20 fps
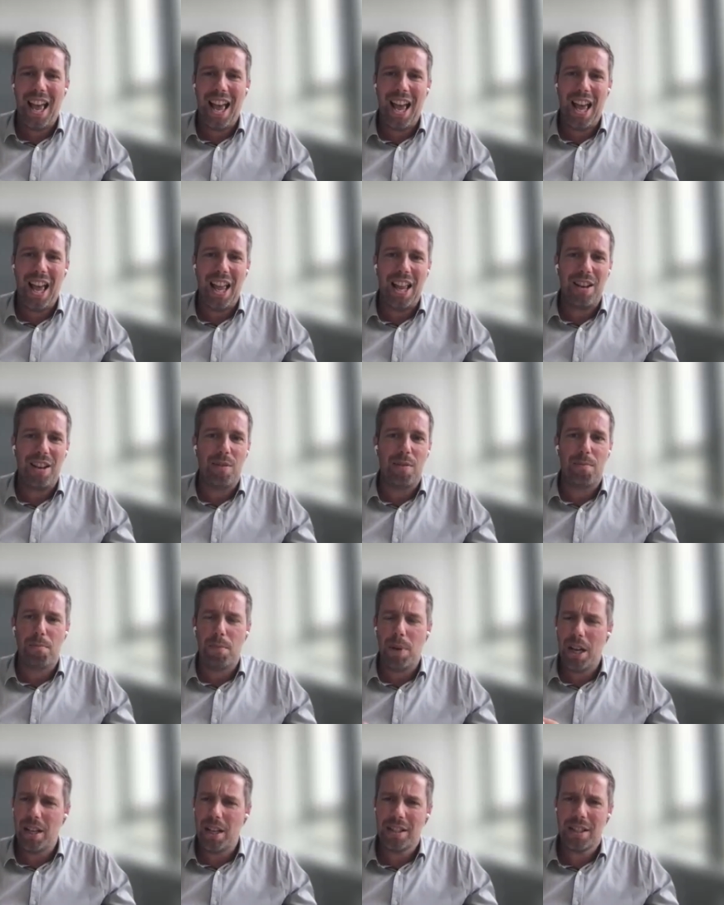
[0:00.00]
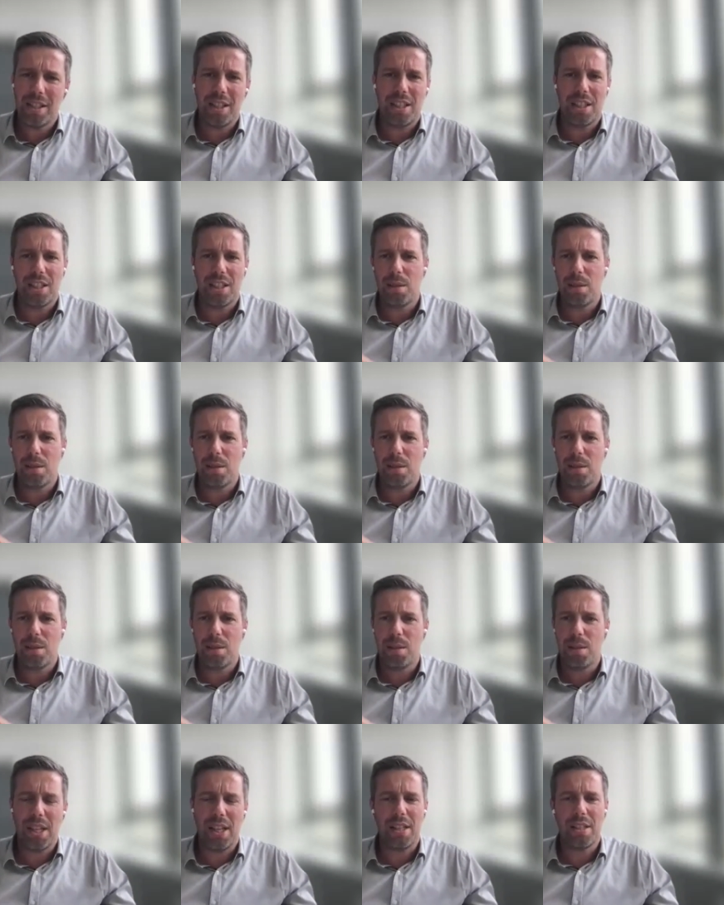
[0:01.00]
and mast cells,
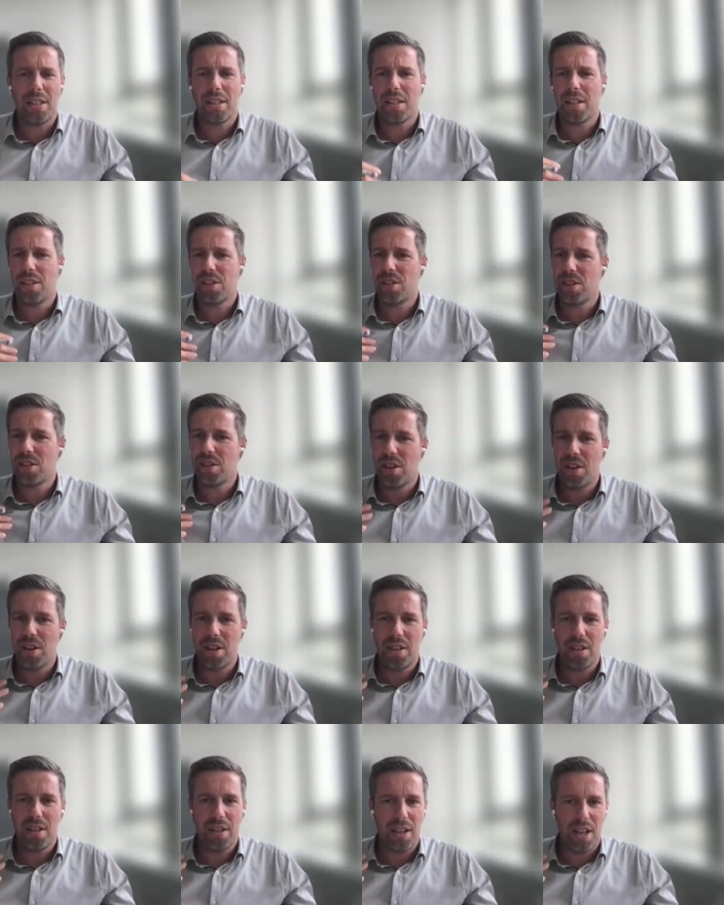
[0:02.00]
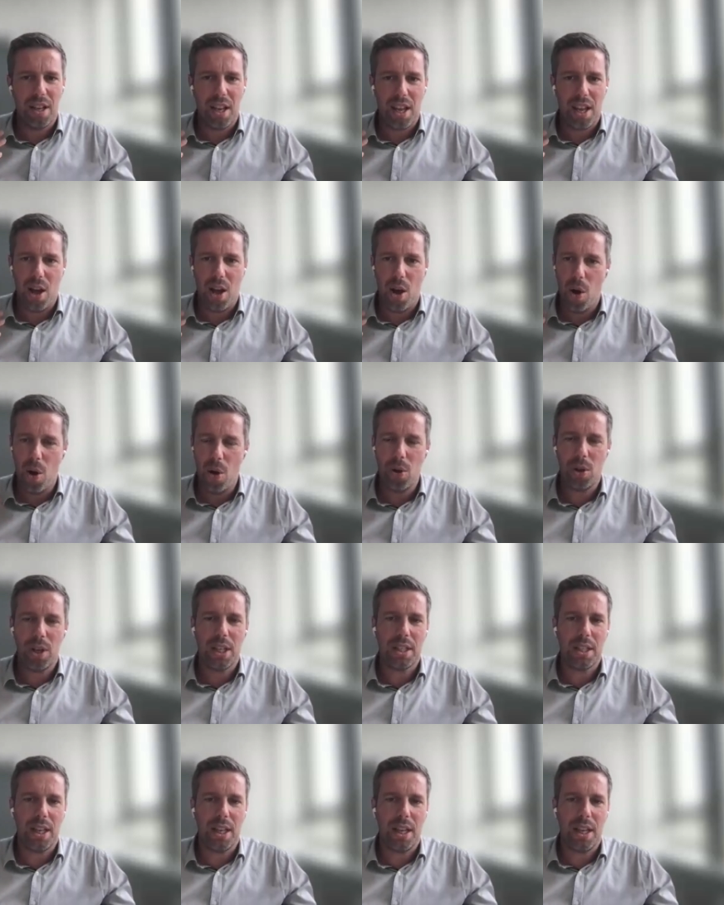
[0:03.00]
immune cells start a whole
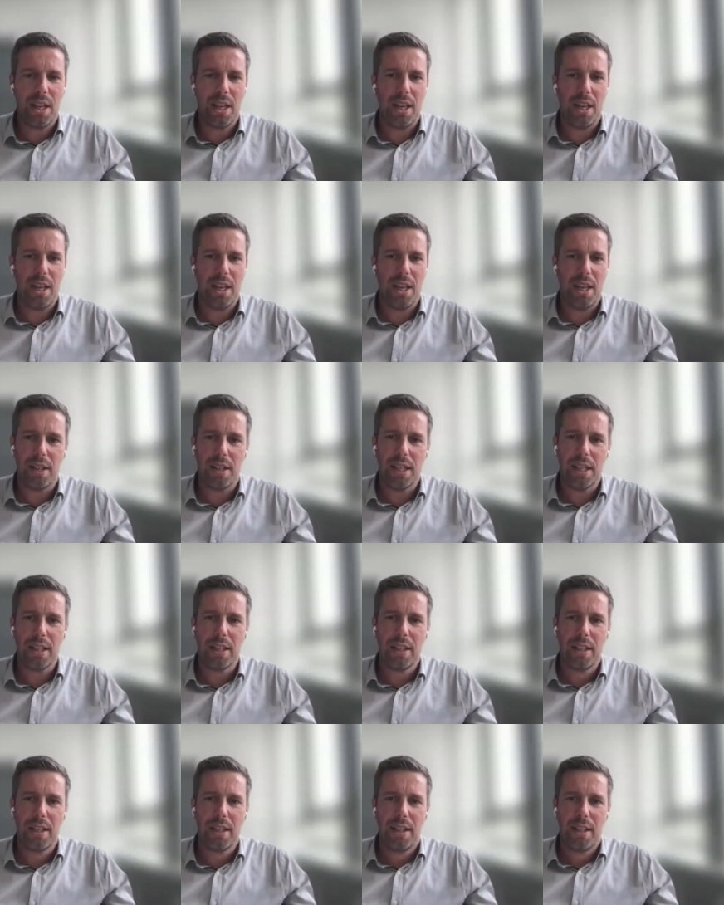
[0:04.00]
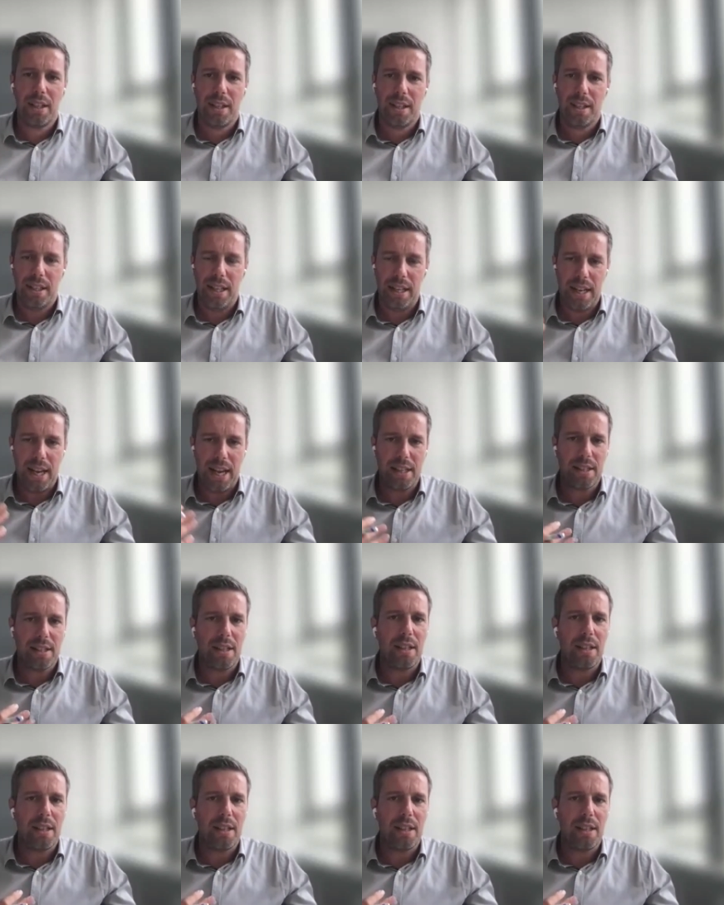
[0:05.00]
cascade of signaling that
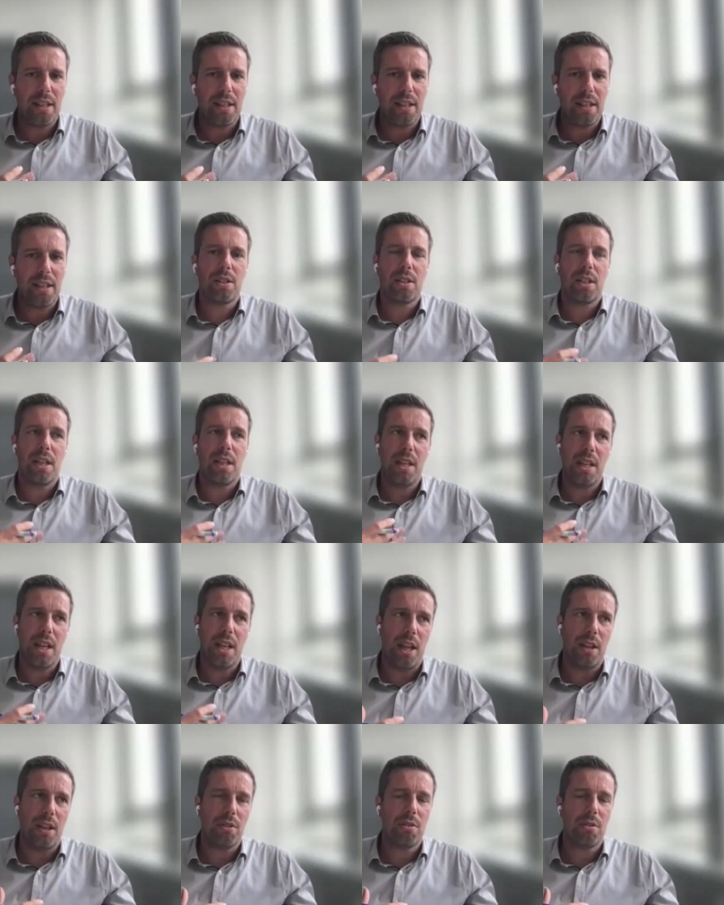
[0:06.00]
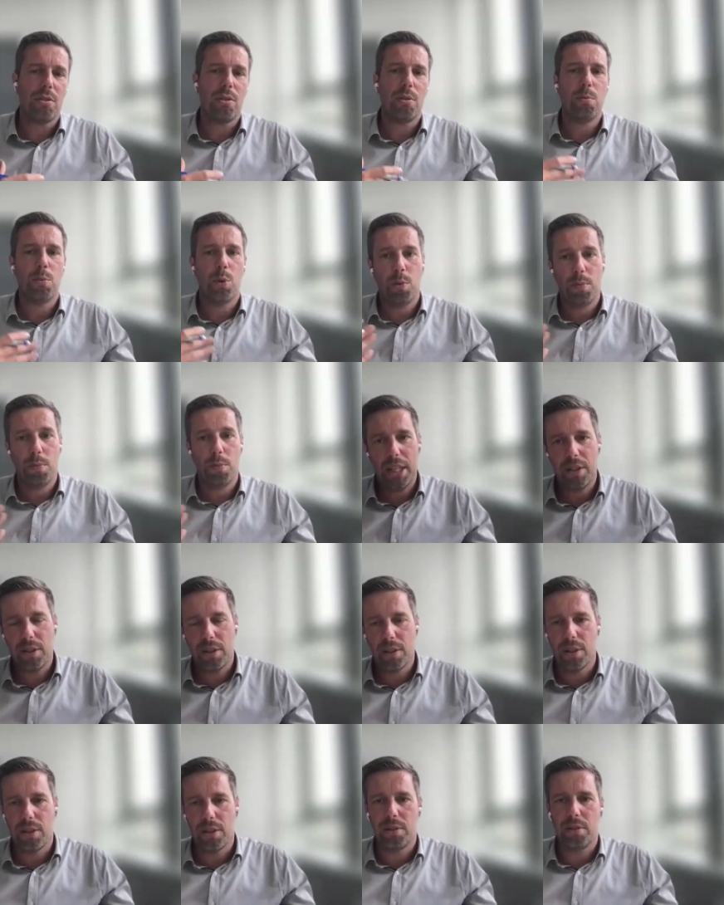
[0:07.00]
actually leads in the end to more
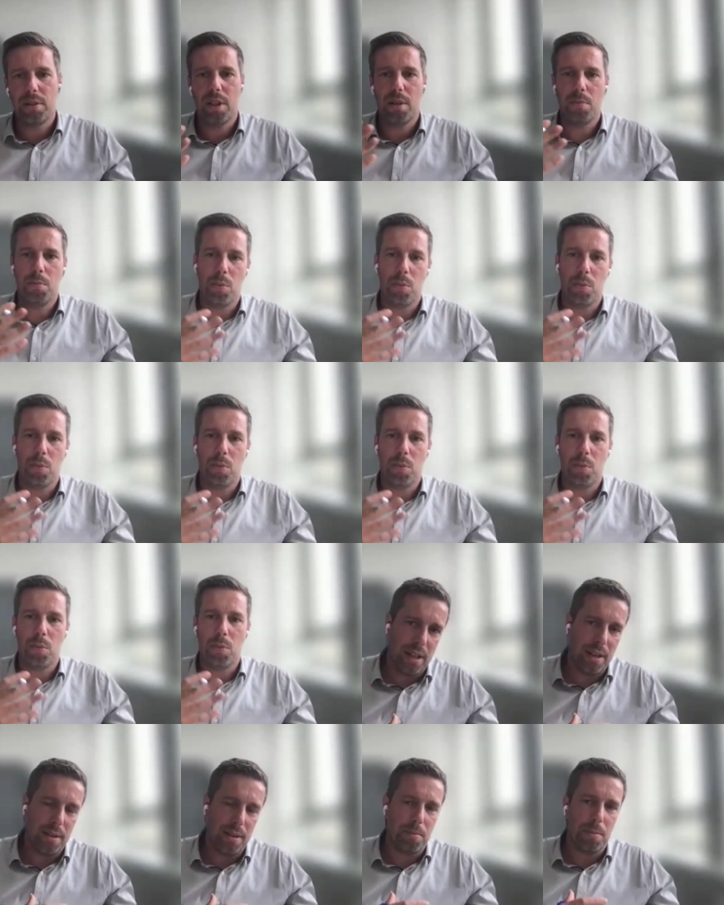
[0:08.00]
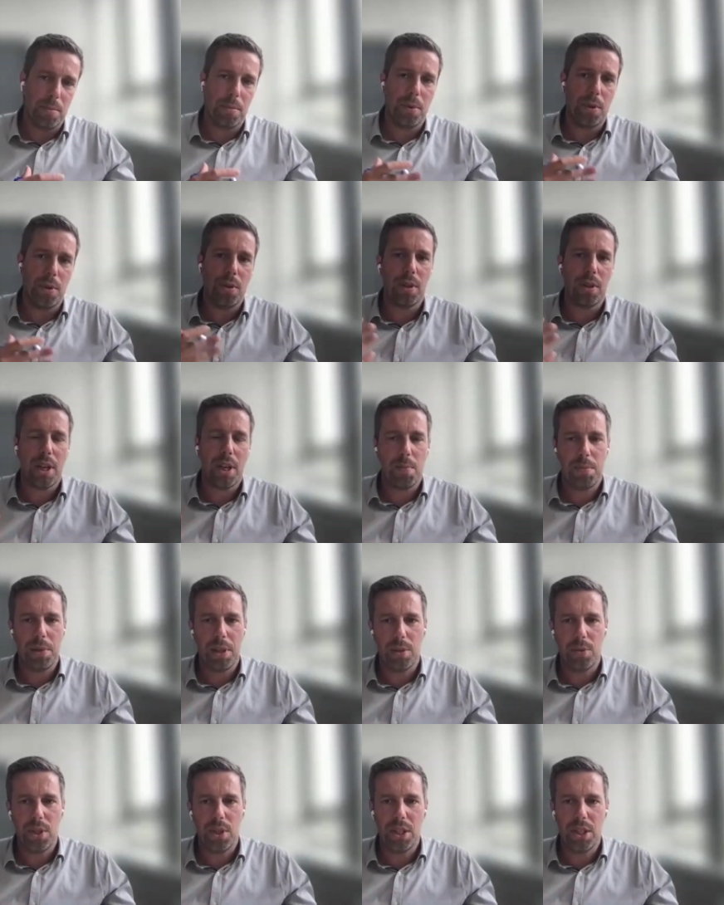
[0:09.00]
mitochondria, more
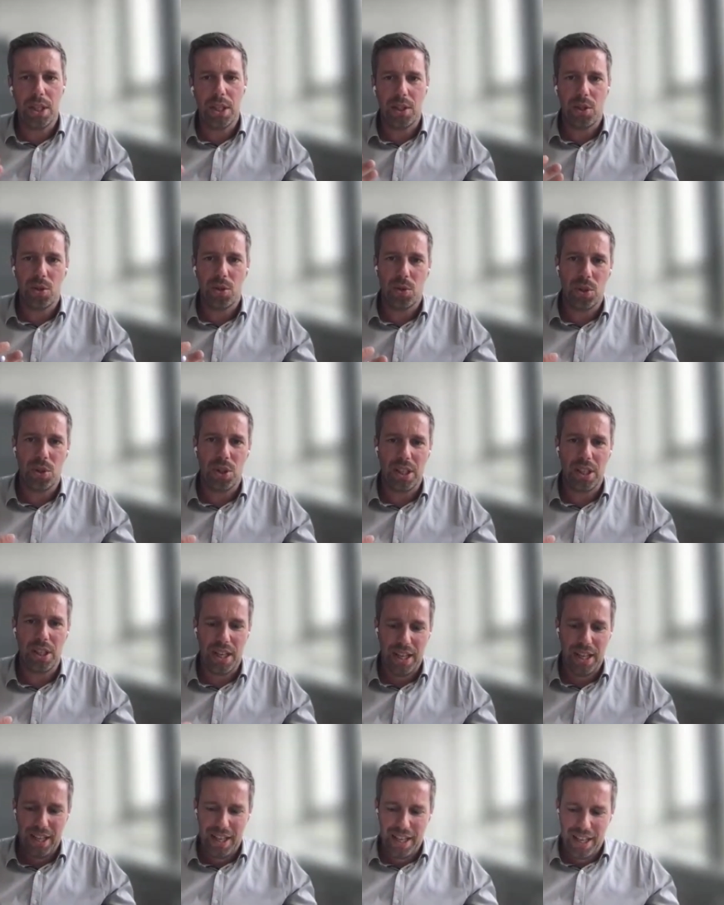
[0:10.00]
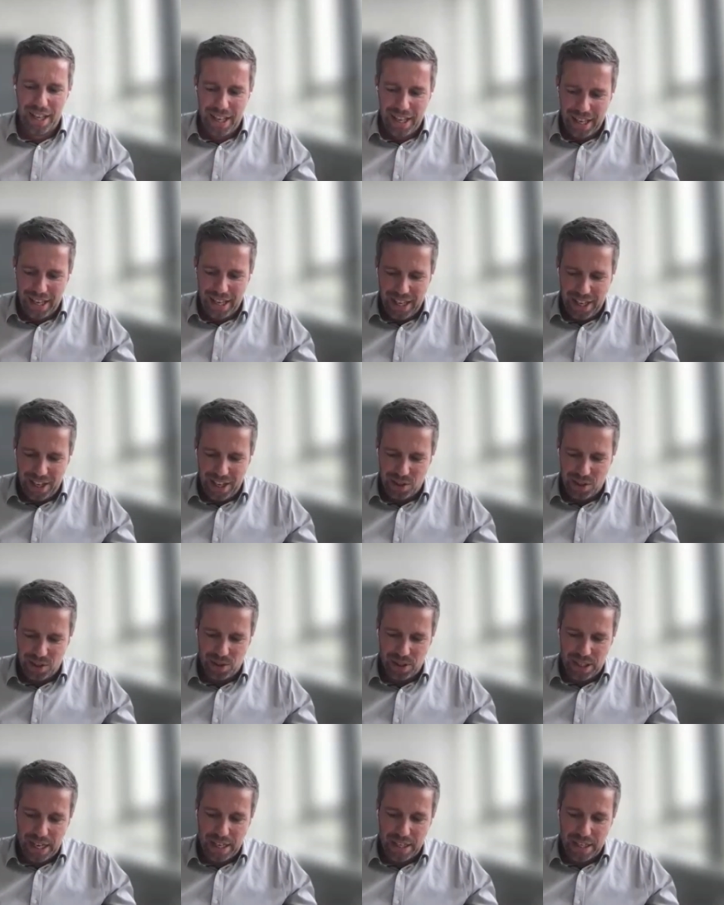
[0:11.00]
capillaries, and so on. So